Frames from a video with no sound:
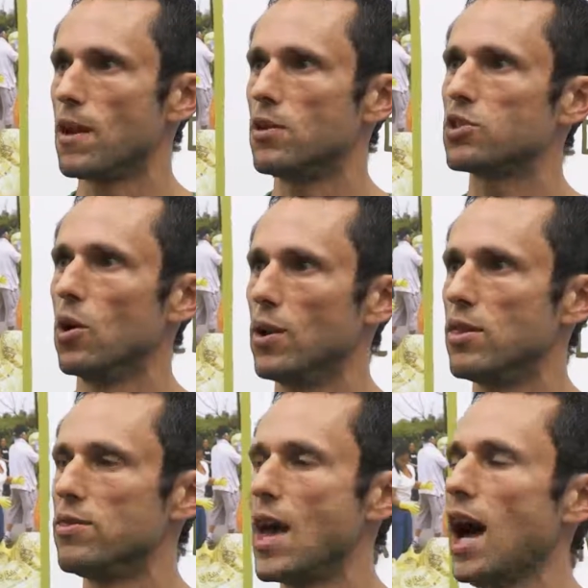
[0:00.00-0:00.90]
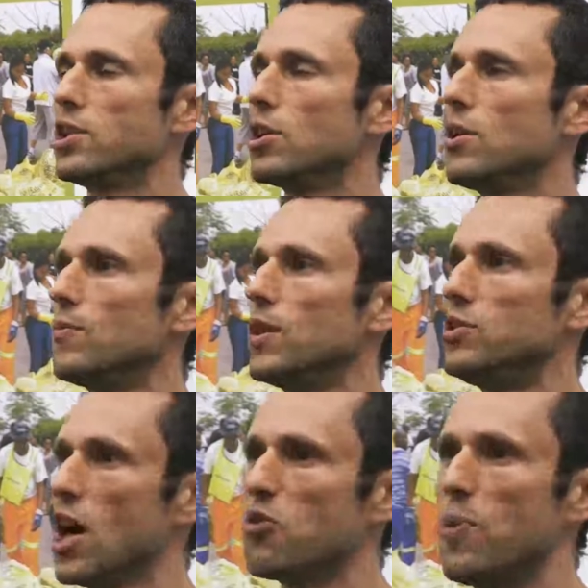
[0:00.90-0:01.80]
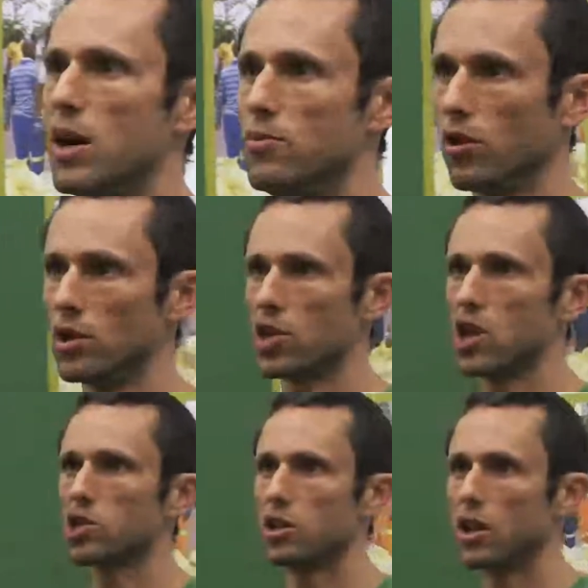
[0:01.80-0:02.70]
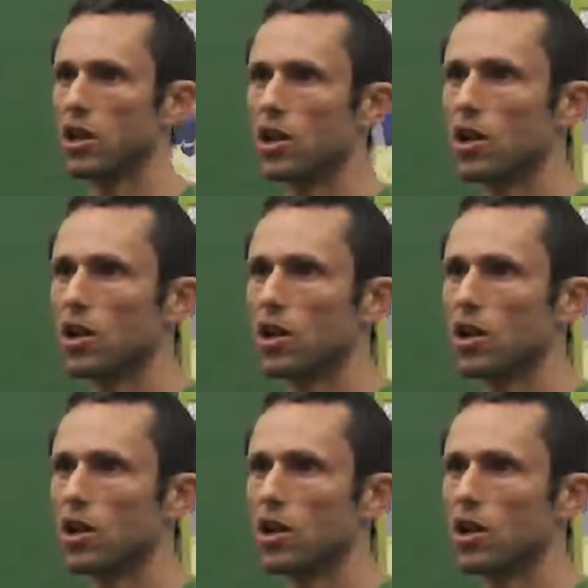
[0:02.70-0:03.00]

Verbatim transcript: So that deathbed realization